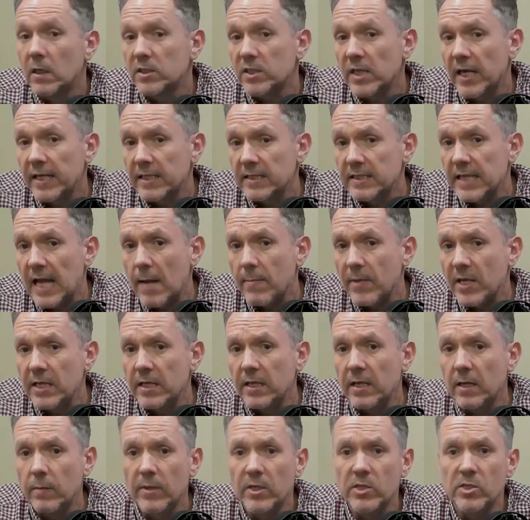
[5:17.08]
As I examine
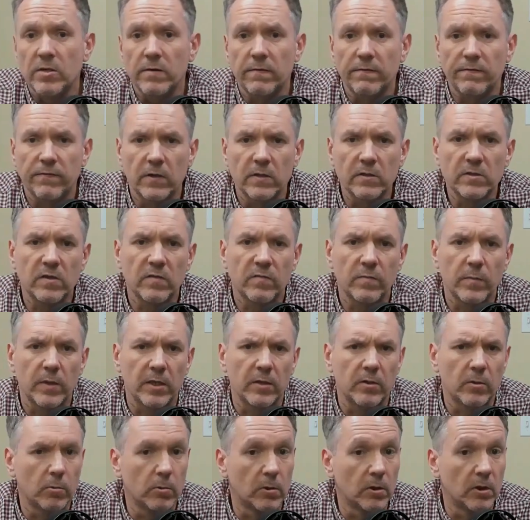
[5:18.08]
the image in front of me,
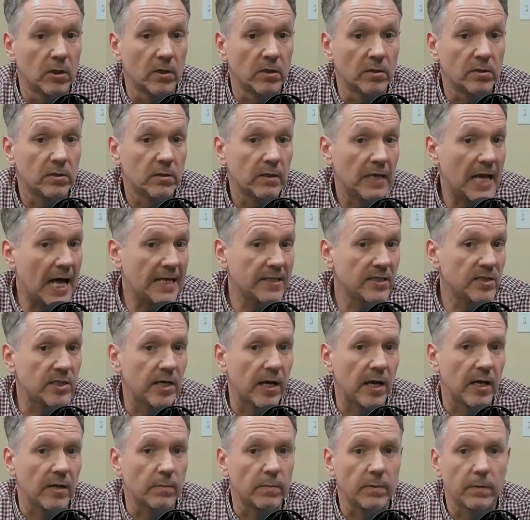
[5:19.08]
the words
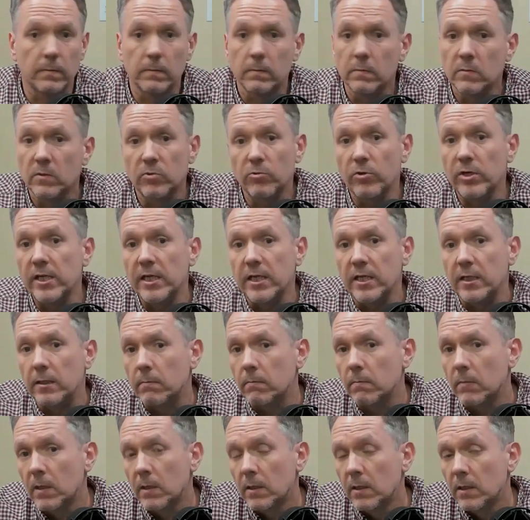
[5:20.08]
landscape, green,
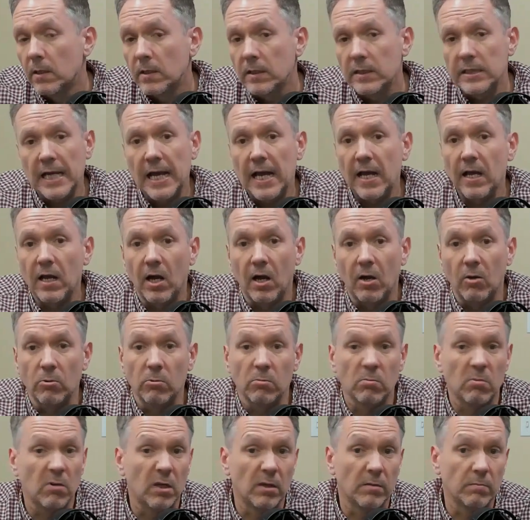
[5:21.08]
yellow,
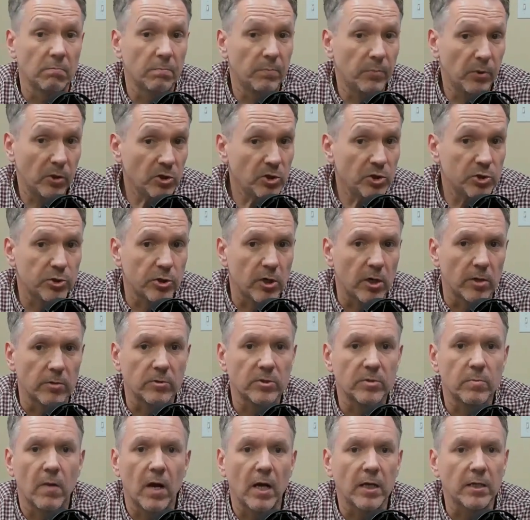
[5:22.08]
and
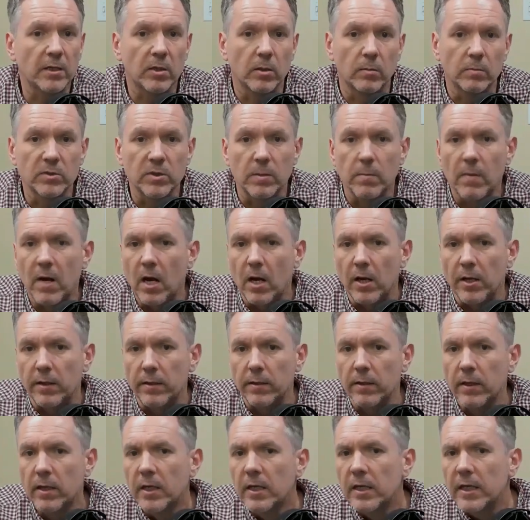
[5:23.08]
brushstrokes might come to
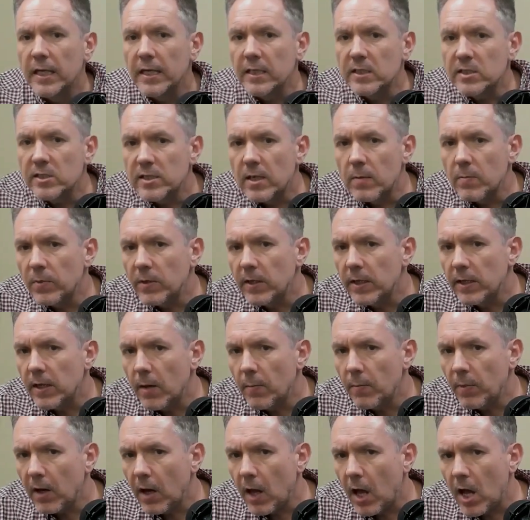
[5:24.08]
mind. It's simply
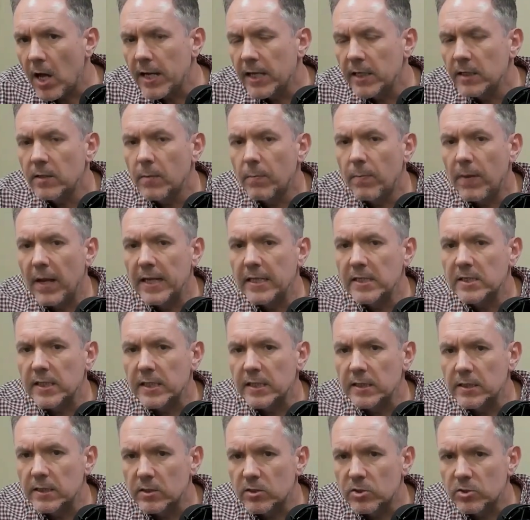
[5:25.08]
applying the
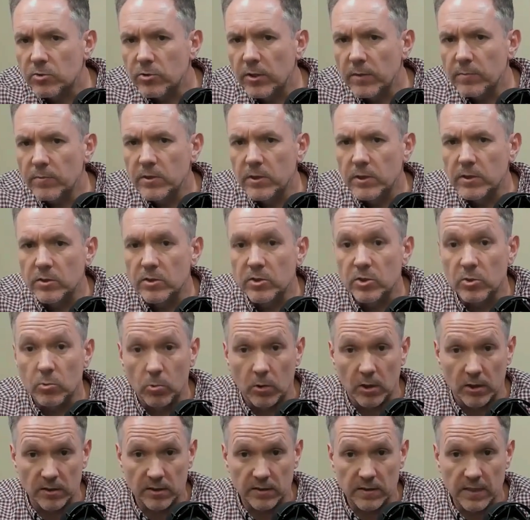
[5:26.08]
basic descriptors to
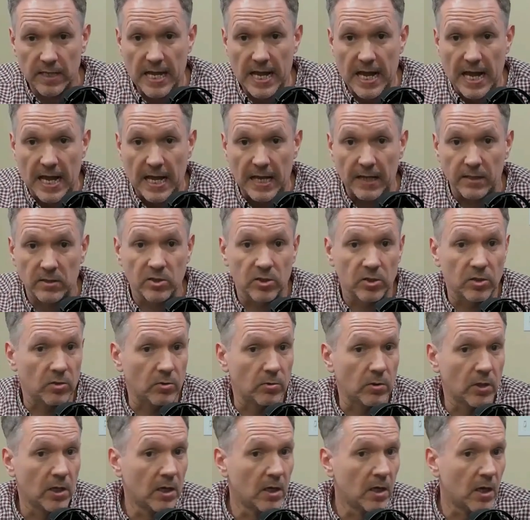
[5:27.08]
what's there
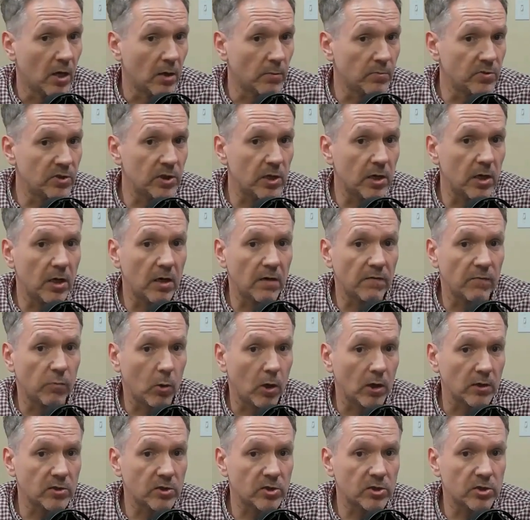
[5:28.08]
to observe
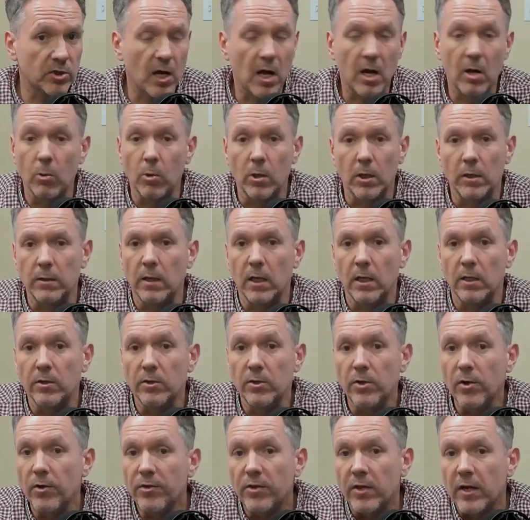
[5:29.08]
what's so and
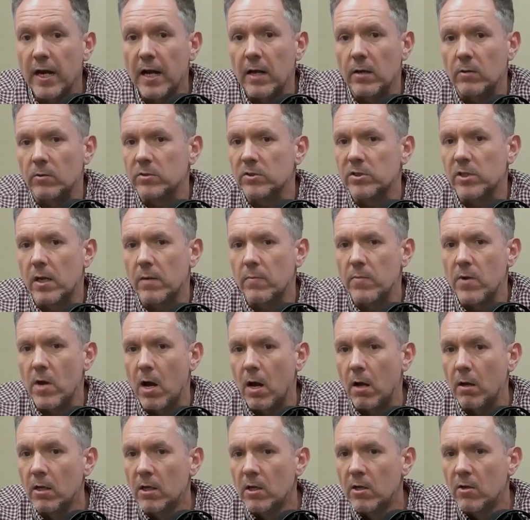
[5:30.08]
nothing else. I'm
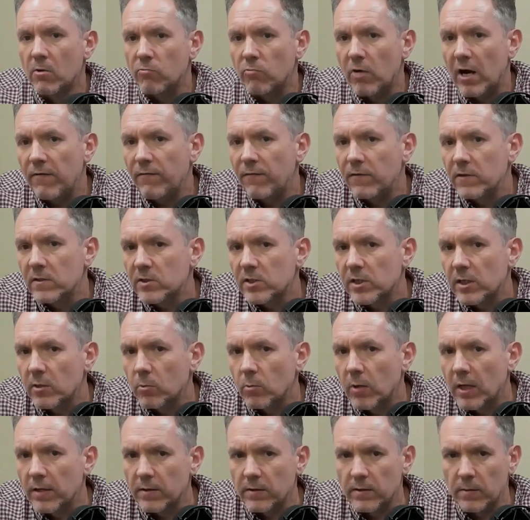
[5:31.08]
not referencing
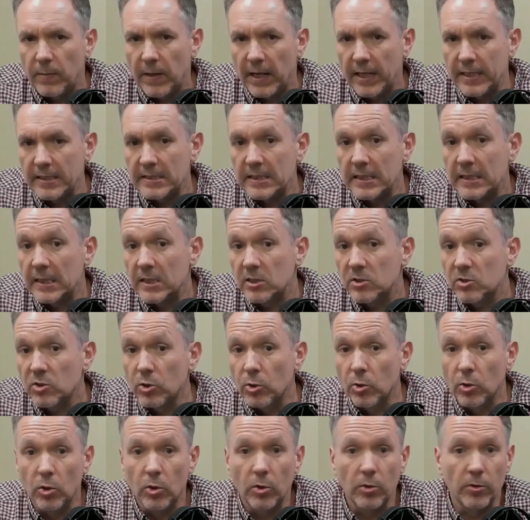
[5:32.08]
whether the painting is
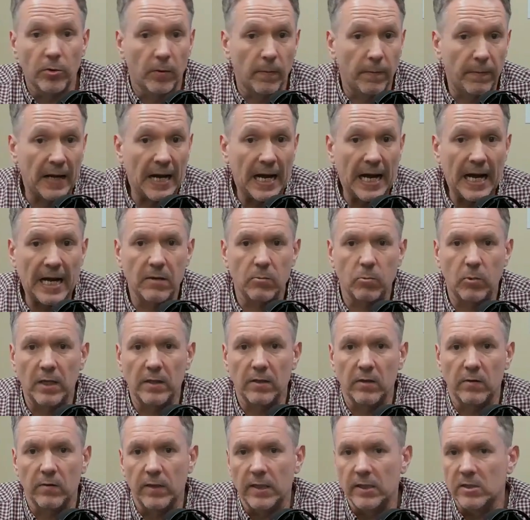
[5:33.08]
good or bad,
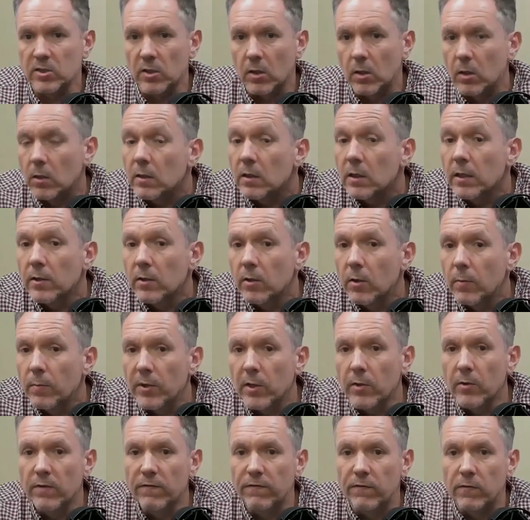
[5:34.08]
whether it's ugly or
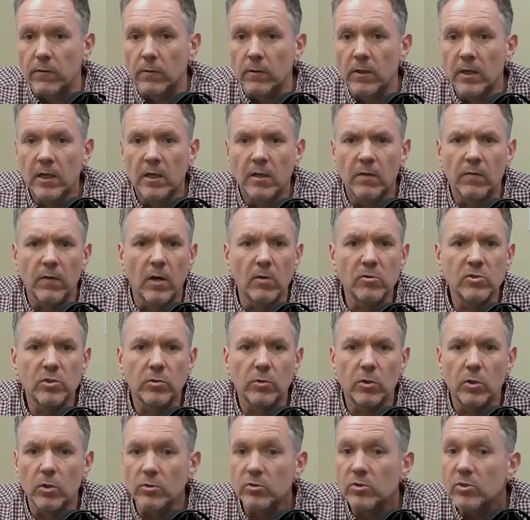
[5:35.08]
beautiful. Those
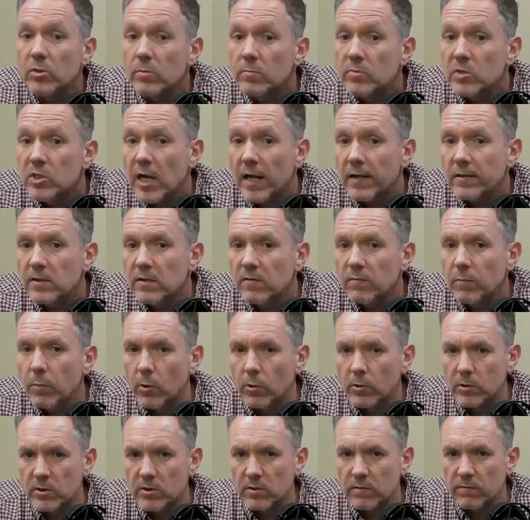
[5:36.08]
are all subjective
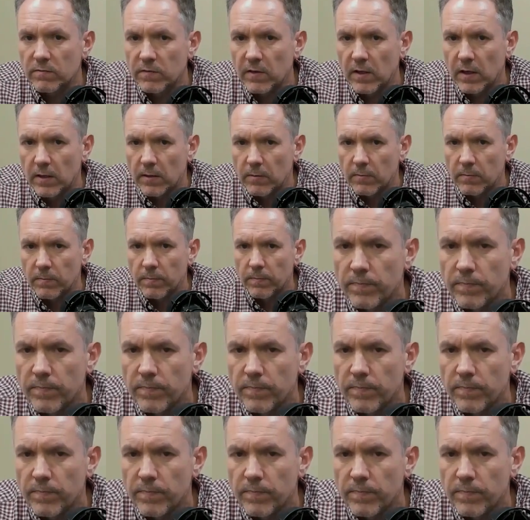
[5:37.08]
points of view.